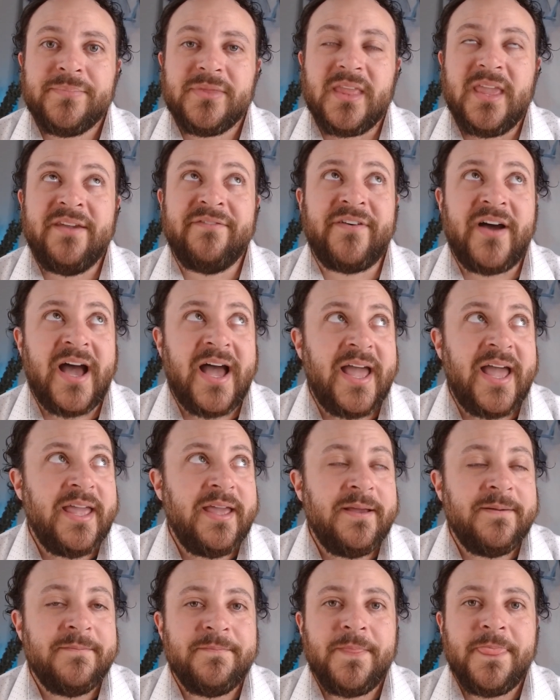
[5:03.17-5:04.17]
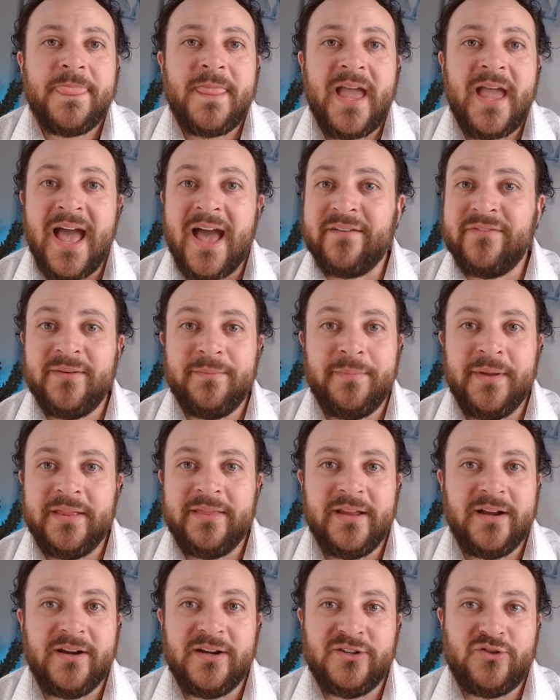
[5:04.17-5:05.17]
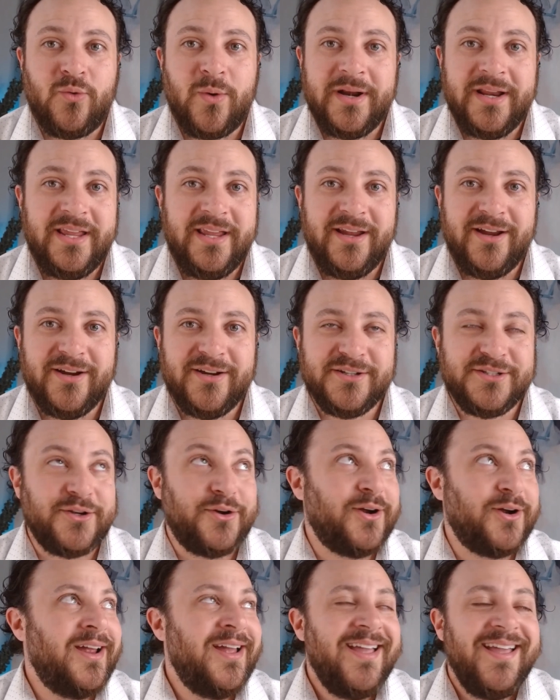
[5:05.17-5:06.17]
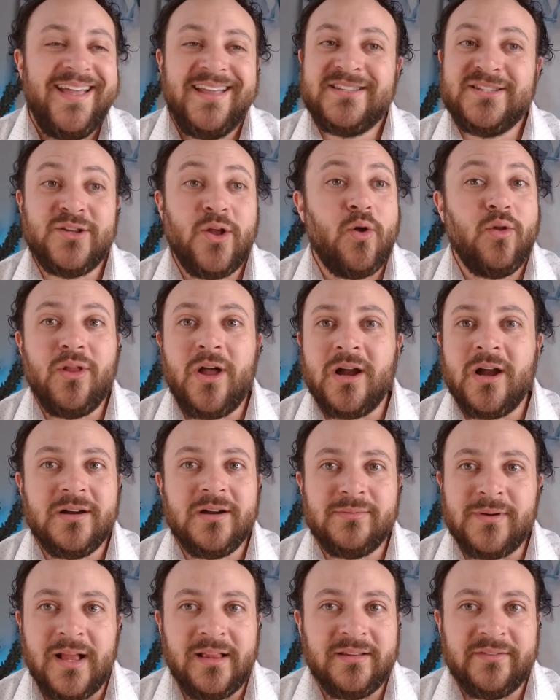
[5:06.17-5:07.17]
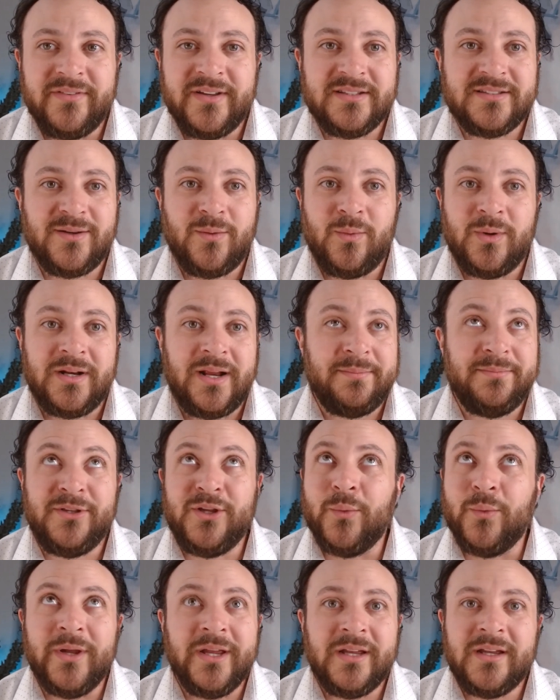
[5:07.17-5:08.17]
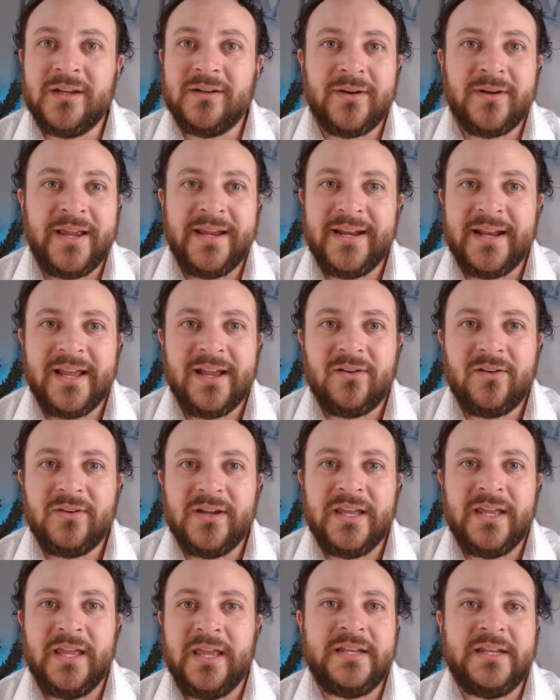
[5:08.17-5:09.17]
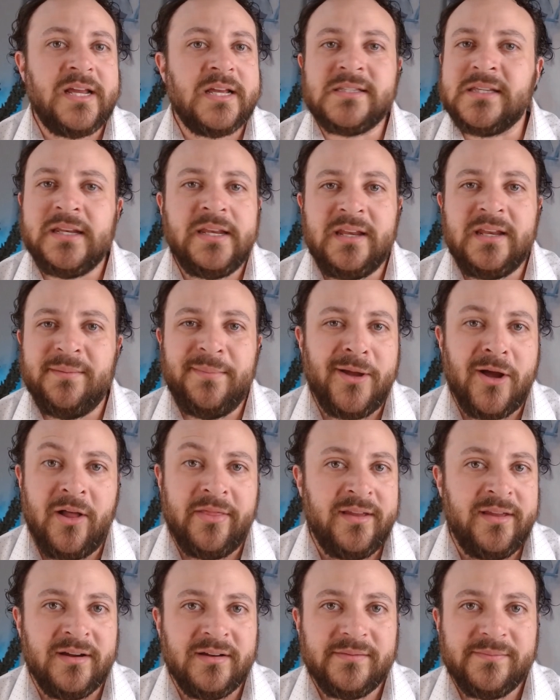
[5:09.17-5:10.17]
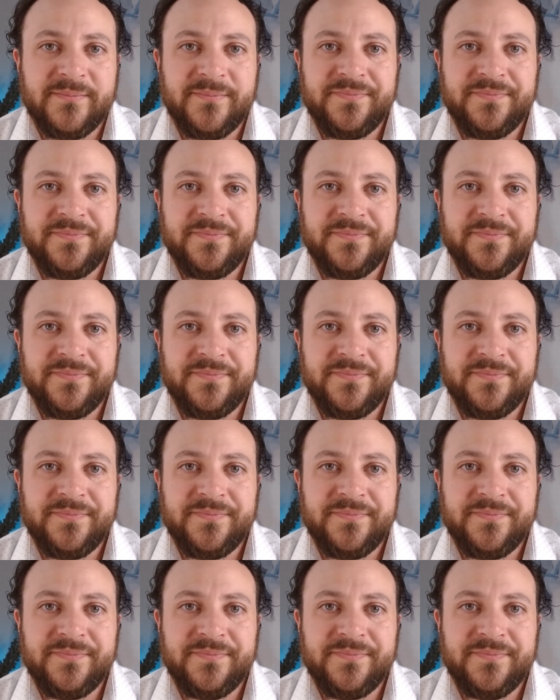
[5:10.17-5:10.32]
If I haven't been there in 20 years or it's no longer relevant to what I'm doing right now, it doesn't need to be on there.